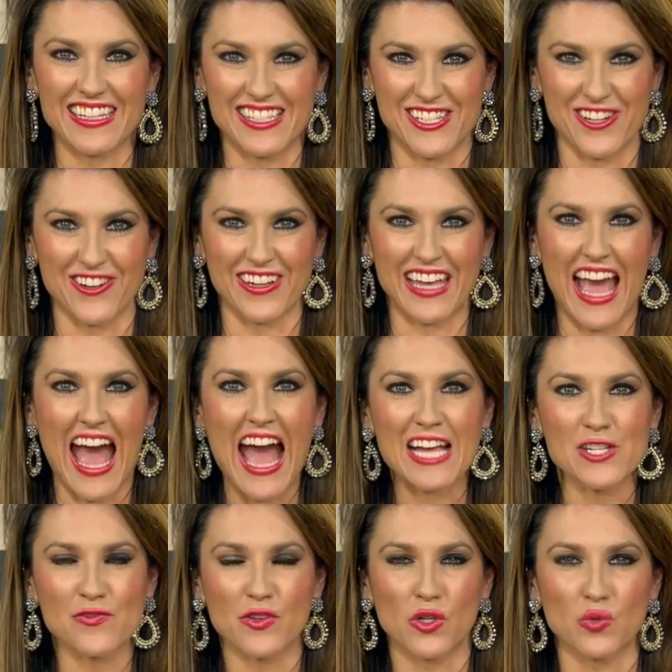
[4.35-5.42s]
That's during
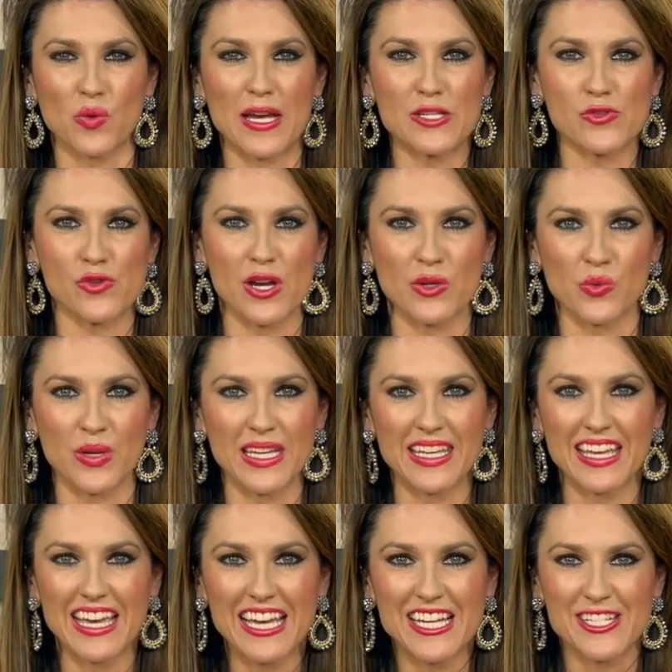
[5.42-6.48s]
Asheville Restaurant
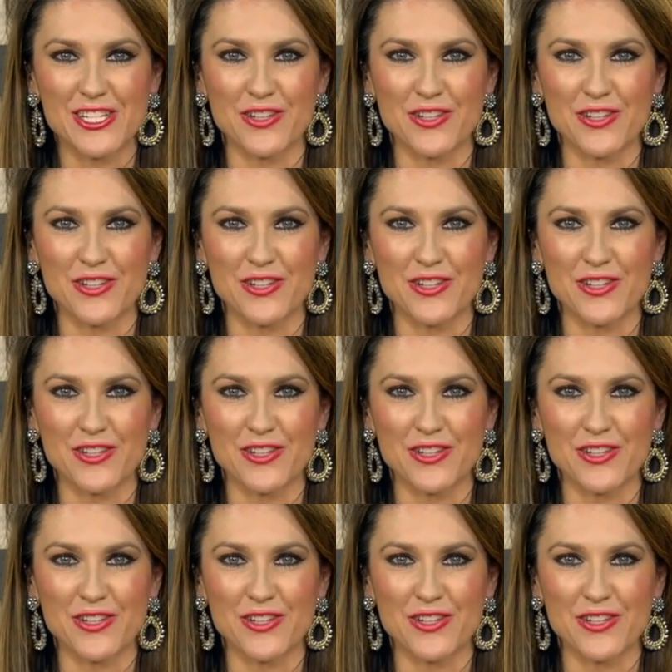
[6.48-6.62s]
Week.